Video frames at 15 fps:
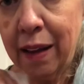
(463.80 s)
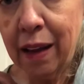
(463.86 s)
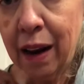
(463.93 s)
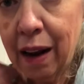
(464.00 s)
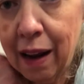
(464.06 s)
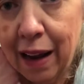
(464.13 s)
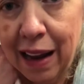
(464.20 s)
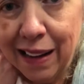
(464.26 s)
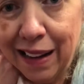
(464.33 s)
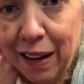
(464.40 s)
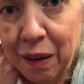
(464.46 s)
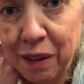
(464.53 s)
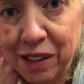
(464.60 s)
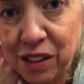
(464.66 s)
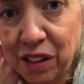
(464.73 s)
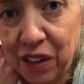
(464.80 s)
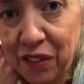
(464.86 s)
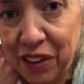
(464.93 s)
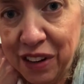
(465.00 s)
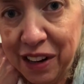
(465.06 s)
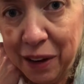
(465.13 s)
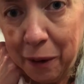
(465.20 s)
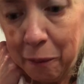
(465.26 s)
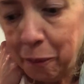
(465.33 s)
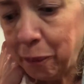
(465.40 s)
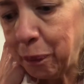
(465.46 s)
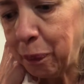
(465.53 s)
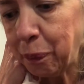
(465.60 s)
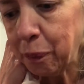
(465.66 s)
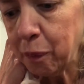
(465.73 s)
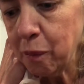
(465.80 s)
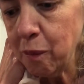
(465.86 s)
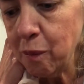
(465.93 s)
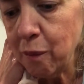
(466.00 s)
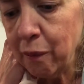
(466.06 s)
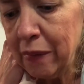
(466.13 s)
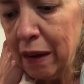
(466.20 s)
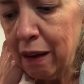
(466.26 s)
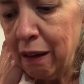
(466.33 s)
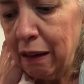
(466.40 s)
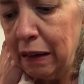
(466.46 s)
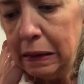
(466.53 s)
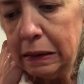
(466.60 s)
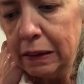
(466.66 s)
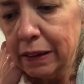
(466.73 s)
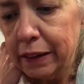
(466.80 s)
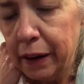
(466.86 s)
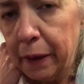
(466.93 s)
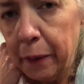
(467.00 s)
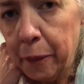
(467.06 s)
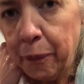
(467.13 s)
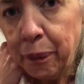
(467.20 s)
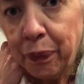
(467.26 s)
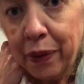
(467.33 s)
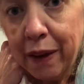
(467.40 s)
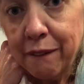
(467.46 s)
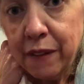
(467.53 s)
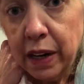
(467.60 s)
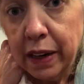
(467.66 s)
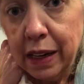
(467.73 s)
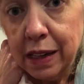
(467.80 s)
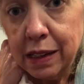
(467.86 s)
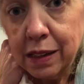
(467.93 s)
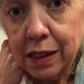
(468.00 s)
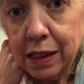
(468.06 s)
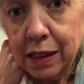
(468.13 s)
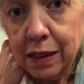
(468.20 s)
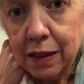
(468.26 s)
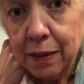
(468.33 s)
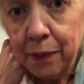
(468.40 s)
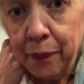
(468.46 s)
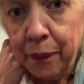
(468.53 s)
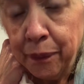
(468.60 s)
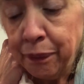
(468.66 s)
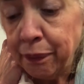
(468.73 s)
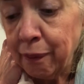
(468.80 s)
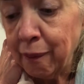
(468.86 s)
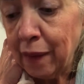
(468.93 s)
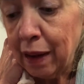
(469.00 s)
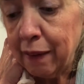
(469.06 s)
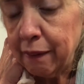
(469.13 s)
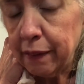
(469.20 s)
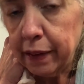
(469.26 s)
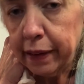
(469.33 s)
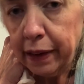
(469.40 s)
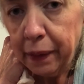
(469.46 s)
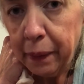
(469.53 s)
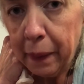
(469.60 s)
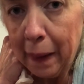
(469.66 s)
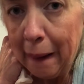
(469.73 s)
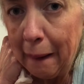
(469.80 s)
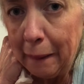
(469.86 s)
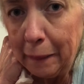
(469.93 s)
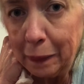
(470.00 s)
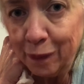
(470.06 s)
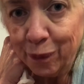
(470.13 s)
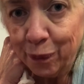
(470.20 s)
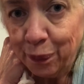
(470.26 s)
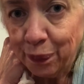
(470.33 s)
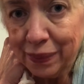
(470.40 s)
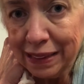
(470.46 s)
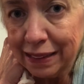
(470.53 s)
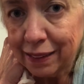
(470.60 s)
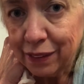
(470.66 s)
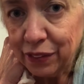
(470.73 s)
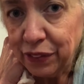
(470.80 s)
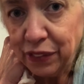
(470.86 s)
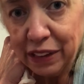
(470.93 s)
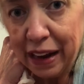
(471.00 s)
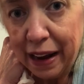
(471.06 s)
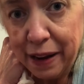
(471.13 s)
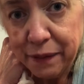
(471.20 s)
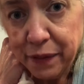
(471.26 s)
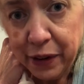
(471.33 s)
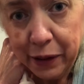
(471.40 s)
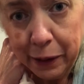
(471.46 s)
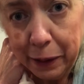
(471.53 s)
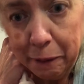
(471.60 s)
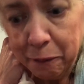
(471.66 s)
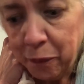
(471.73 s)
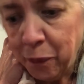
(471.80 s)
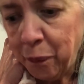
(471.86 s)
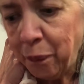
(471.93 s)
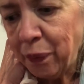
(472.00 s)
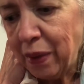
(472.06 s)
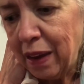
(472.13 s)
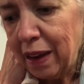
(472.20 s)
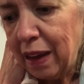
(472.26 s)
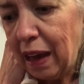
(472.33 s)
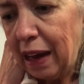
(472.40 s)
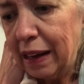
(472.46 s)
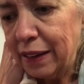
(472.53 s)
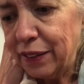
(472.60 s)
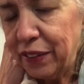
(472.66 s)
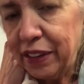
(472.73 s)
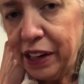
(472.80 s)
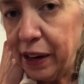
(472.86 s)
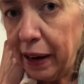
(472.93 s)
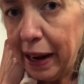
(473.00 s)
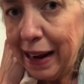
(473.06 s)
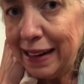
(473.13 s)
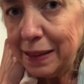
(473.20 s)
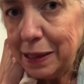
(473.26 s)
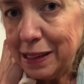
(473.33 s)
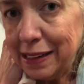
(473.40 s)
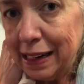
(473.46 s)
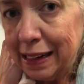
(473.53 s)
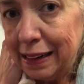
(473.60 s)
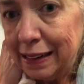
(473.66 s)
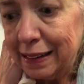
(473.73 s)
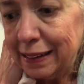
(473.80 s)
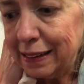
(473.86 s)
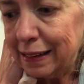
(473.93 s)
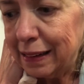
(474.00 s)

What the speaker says: then I'll enjoy it for dinner. So very easy, very low cal, it's diet friendly. It's very light, and